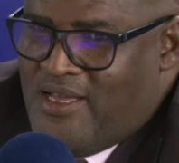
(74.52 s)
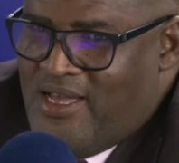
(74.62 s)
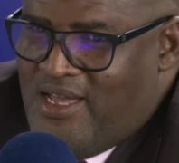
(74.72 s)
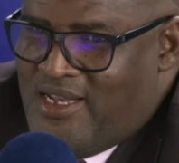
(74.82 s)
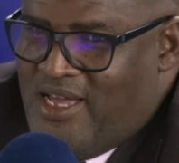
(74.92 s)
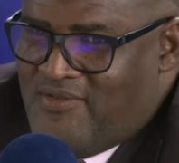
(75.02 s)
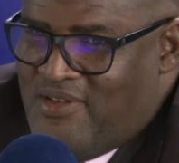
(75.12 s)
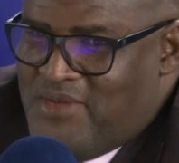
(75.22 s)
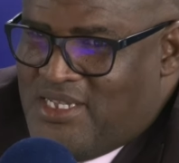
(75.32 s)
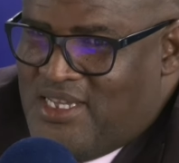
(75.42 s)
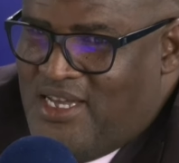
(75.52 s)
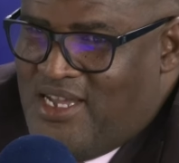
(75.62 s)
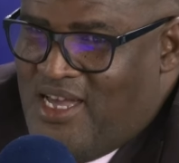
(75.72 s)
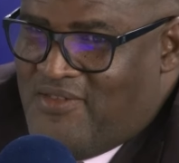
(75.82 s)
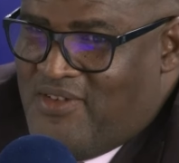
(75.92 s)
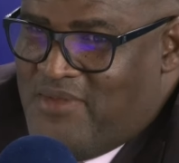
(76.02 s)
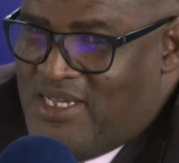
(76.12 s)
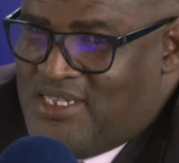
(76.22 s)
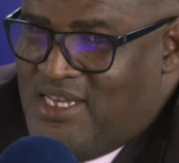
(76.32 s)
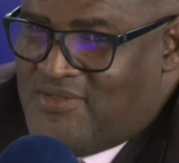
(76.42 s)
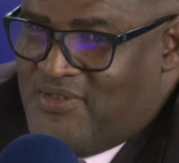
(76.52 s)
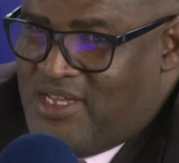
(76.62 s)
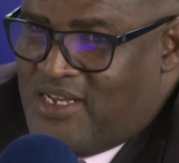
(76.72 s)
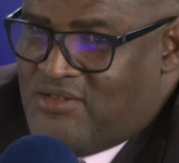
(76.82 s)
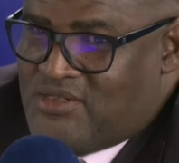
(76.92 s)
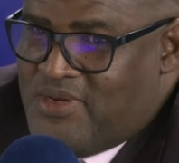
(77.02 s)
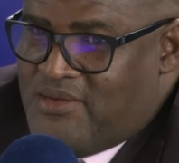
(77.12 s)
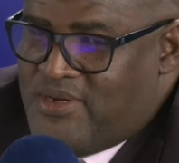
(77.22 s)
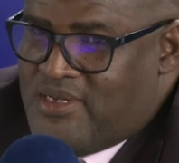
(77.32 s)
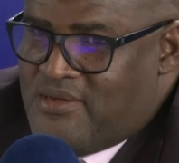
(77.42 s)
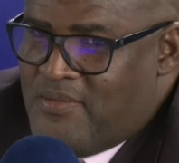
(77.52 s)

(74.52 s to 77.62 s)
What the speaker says: and I have a message for that newspaper.